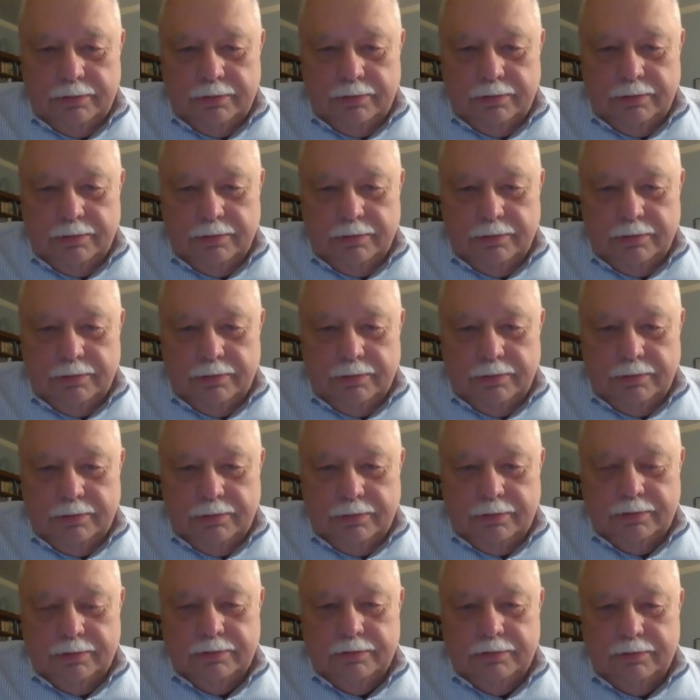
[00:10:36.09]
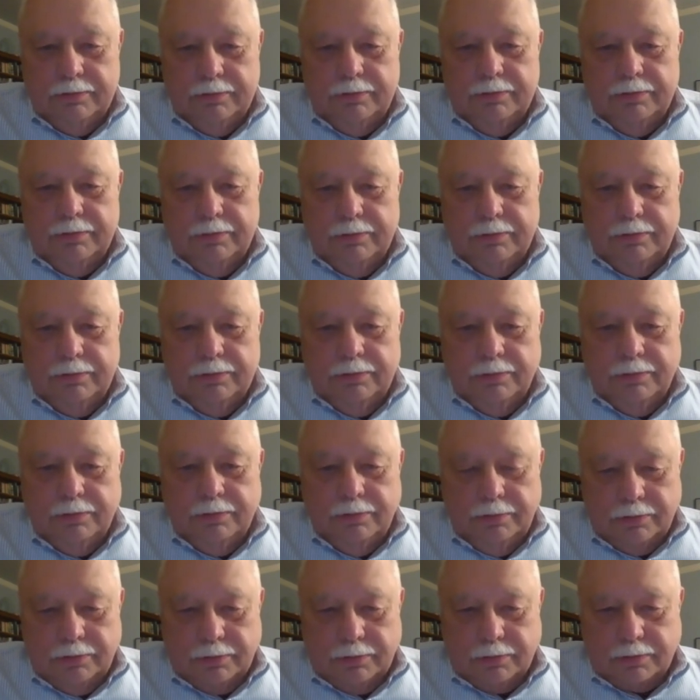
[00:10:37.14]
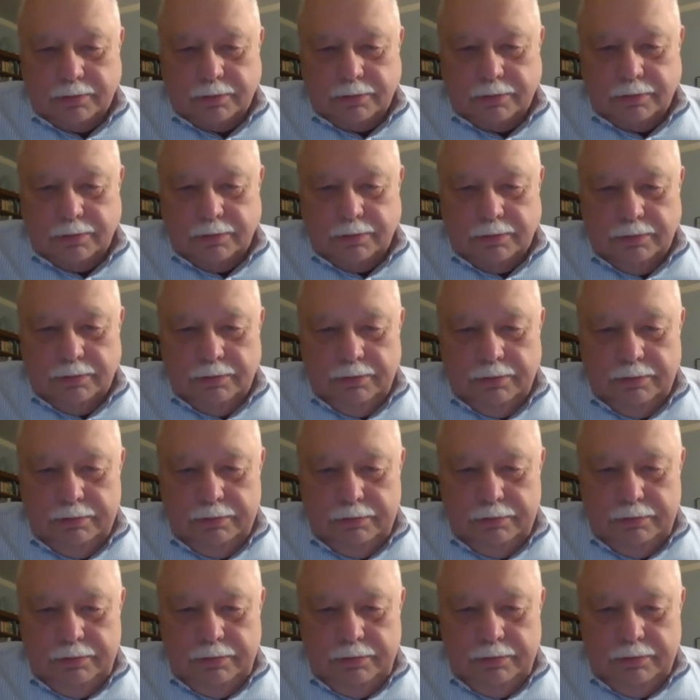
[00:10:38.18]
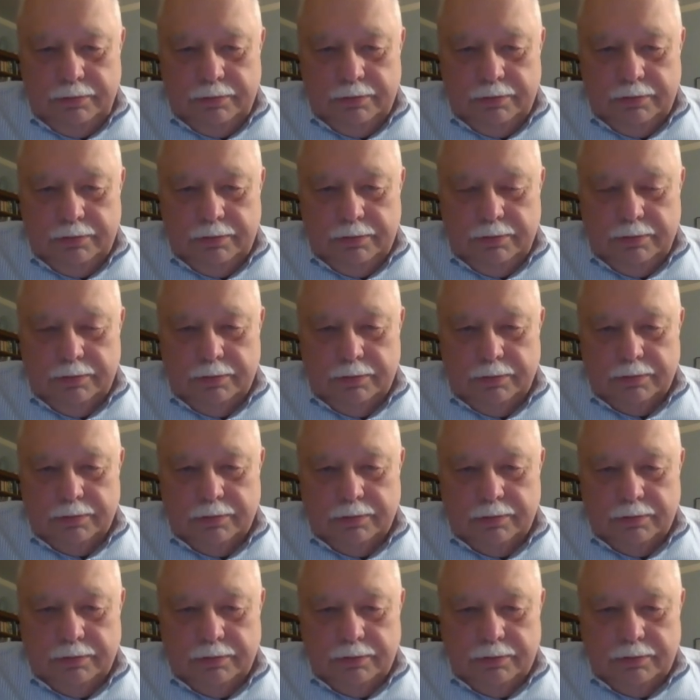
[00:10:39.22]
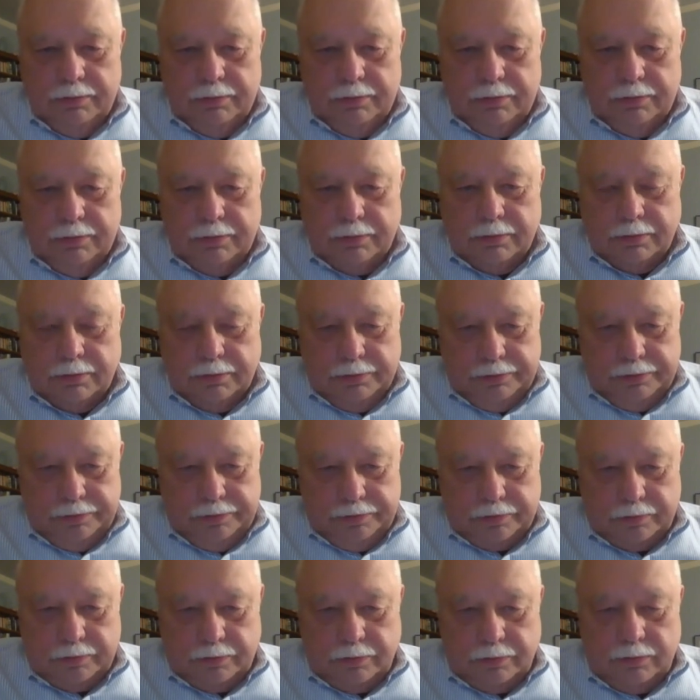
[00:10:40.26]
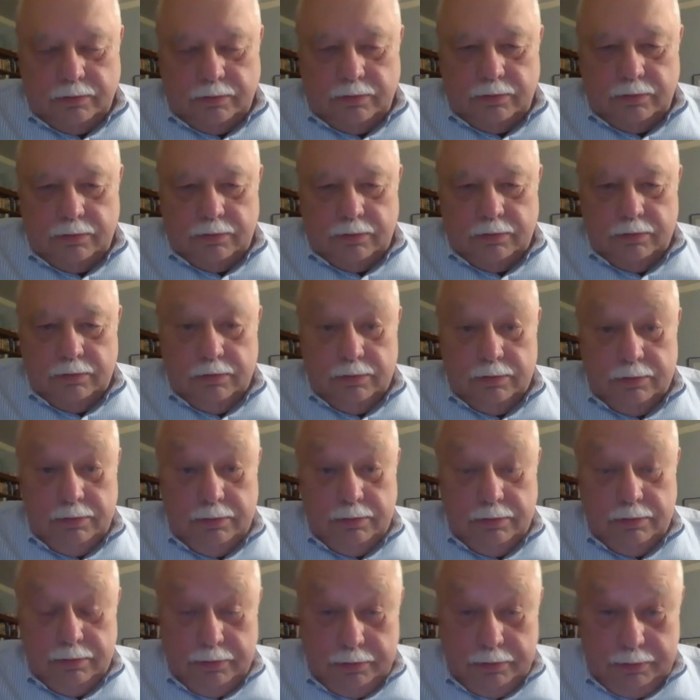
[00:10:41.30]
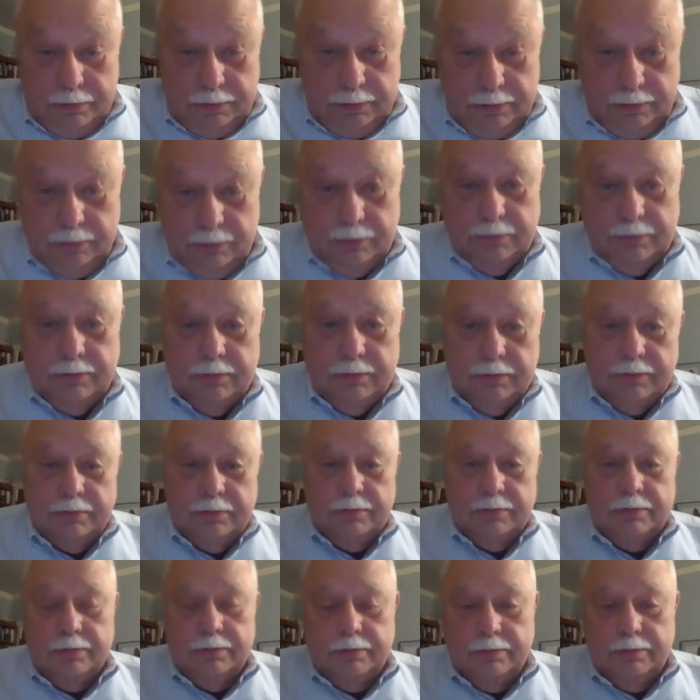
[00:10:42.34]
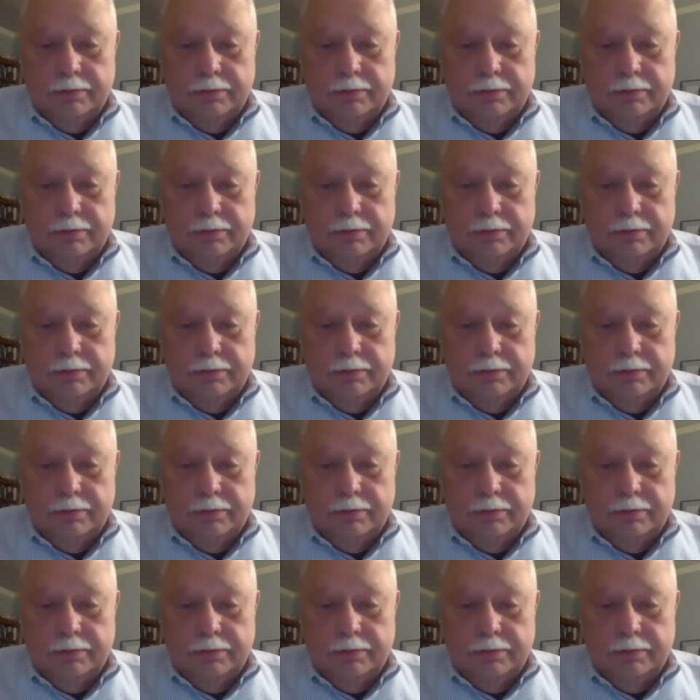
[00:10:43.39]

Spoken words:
The person shown says nothing.